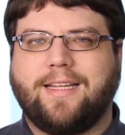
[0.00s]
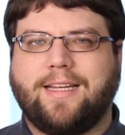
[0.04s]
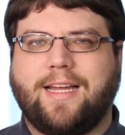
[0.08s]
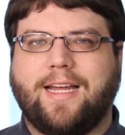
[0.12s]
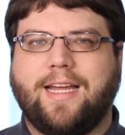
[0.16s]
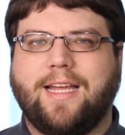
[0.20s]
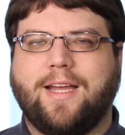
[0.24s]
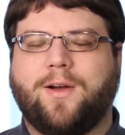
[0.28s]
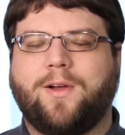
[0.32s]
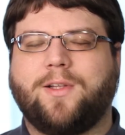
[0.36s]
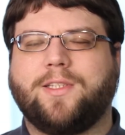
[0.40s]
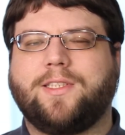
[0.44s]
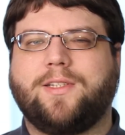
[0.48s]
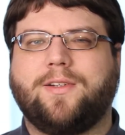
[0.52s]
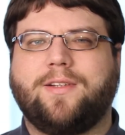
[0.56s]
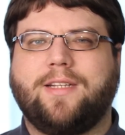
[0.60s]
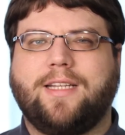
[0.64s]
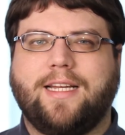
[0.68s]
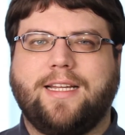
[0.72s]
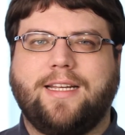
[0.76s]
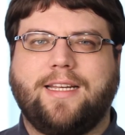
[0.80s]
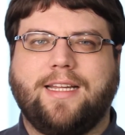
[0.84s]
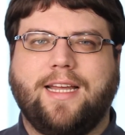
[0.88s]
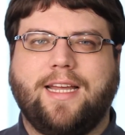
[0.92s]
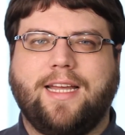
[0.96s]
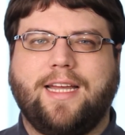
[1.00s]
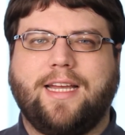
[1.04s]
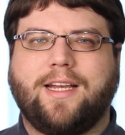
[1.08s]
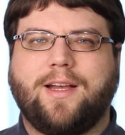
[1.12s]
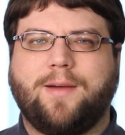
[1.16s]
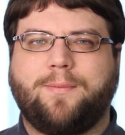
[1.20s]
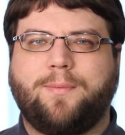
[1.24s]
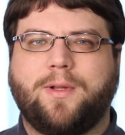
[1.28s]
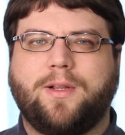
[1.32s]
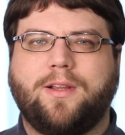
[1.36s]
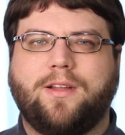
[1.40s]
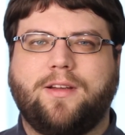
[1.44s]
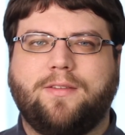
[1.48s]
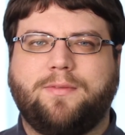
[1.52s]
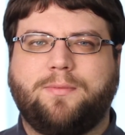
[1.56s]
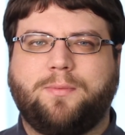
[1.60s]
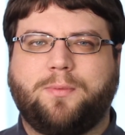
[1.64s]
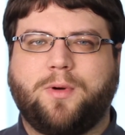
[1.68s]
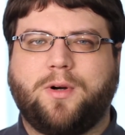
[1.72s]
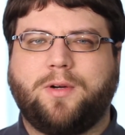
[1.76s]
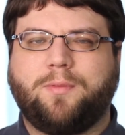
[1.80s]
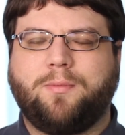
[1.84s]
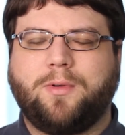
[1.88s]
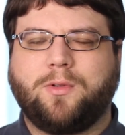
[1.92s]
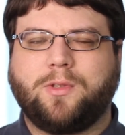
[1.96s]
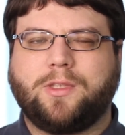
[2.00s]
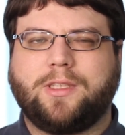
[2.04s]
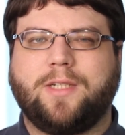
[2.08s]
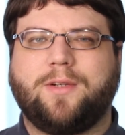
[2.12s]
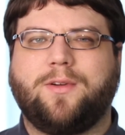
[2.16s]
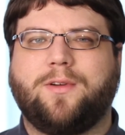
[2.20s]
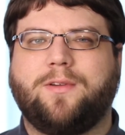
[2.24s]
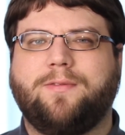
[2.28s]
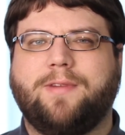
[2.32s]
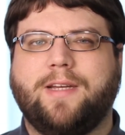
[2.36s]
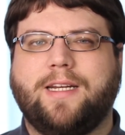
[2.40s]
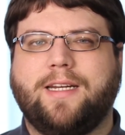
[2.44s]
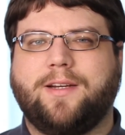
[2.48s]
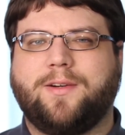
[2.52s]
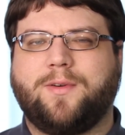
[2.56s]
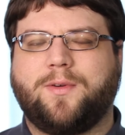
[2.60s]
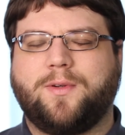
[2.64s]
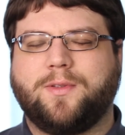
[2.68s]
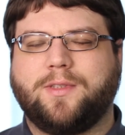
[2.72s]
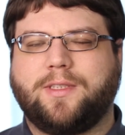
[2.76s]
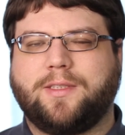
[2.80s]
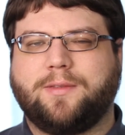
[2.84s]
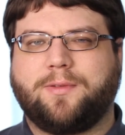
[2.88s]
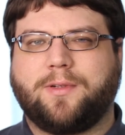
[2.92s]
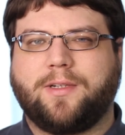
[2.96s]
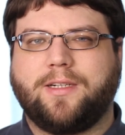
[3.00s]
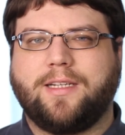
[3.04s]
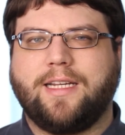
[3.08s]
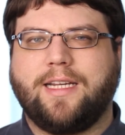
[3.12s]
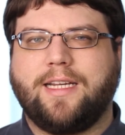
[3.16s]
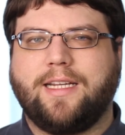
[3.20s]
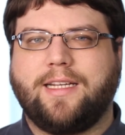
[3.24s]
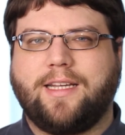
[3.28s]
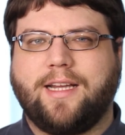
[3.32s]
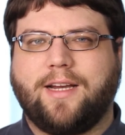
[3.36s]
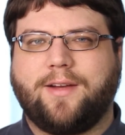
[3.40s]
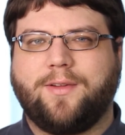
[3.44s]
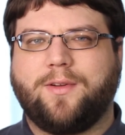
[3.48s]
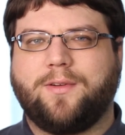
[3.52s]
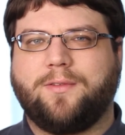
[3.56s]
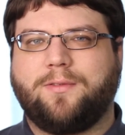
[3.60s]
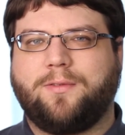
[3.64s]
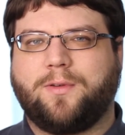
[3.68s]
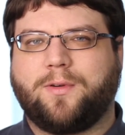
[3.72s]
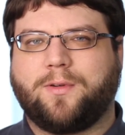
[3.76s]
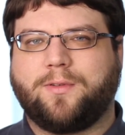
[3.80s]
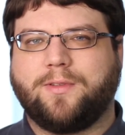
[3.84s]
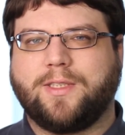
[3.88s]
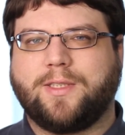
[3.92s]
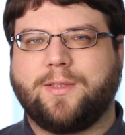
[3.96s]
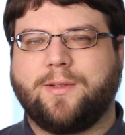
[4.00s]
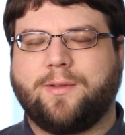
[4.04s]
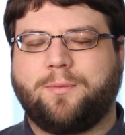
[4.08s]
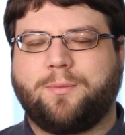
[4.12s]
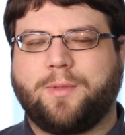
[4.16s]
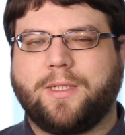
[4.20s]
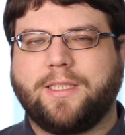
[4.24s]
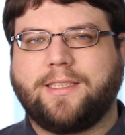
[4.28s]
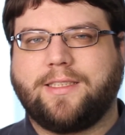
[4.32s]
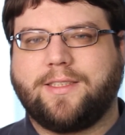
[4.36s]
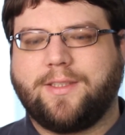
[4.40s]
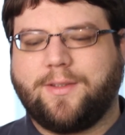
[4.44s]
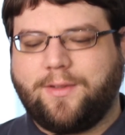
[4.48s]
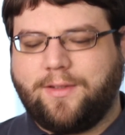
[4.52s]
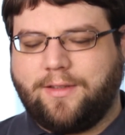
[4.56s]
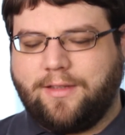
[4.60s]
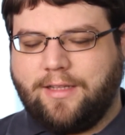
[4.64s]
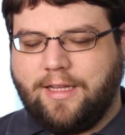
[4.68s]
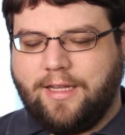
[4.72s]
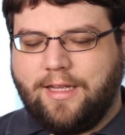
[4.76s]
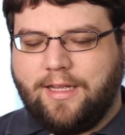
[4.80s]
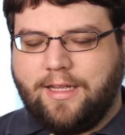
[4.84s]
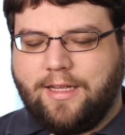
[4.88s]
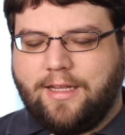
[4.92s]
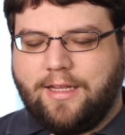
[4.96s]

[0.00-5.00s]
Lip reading: I also did a couple of promotional videos for the town of Florenceville, Bristol.